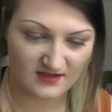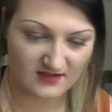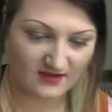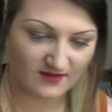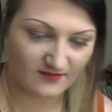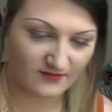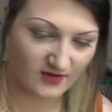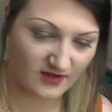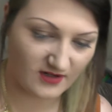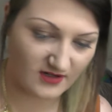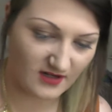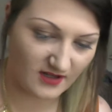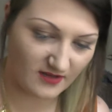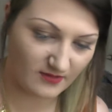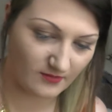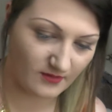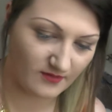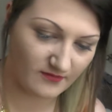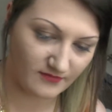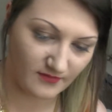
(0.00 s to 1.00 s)
I've got another
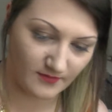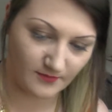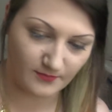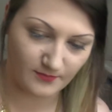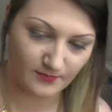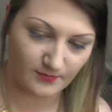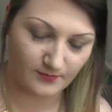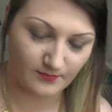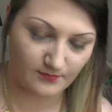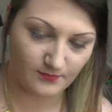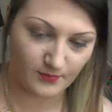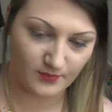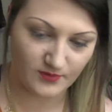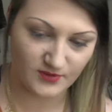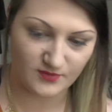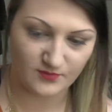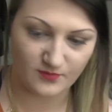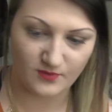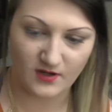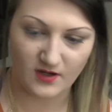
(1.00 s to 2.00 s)
one from
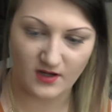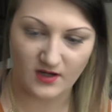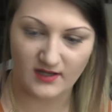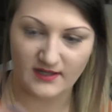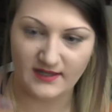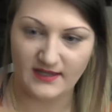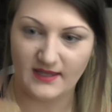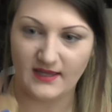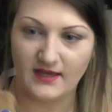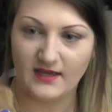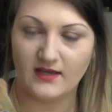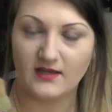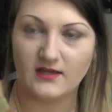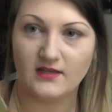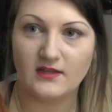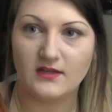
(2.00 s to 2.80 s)
Bourjois here.